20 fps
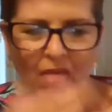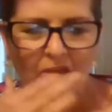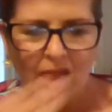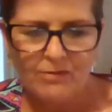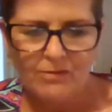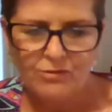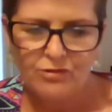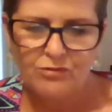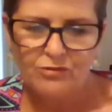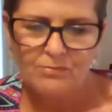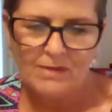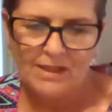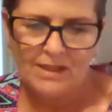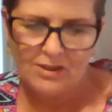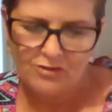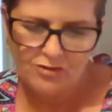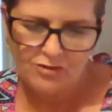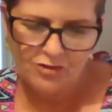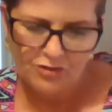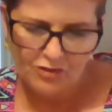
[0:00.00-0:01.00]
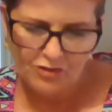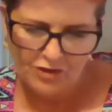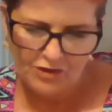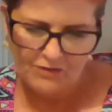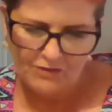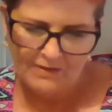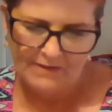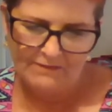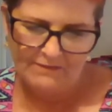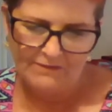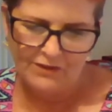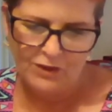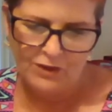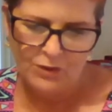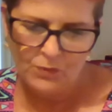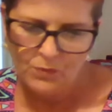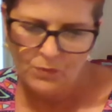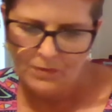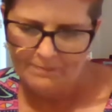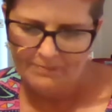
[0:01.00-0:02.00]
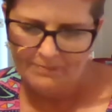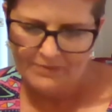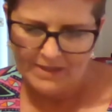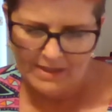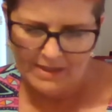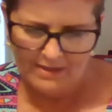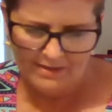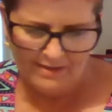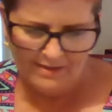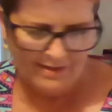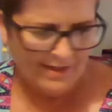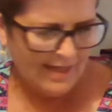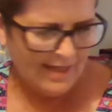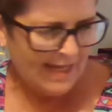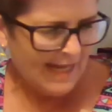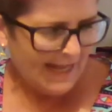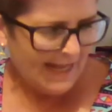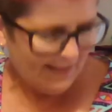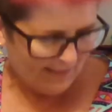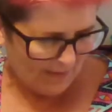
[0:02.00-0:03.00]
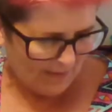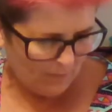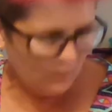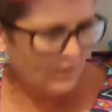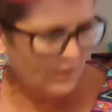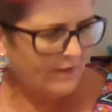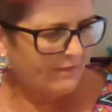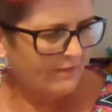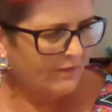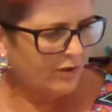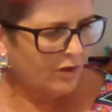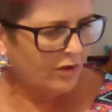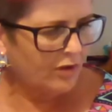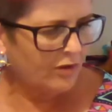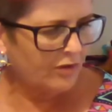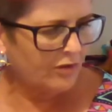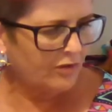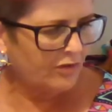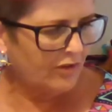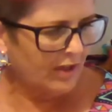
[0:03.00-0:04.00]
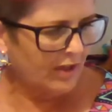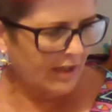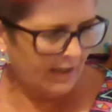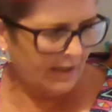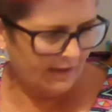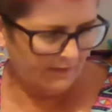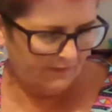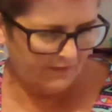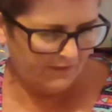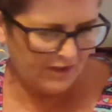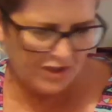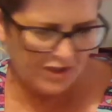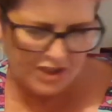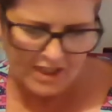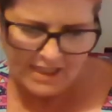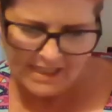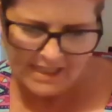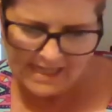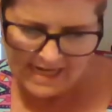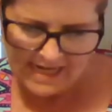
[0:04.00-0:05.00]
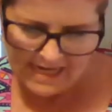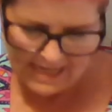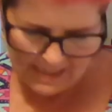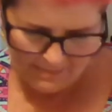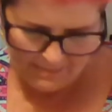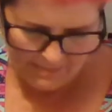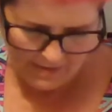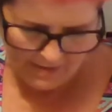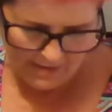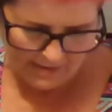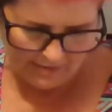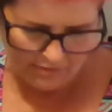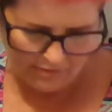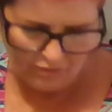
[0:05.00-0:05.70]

just making sure that you're in view then we've got uh, a fishing game and a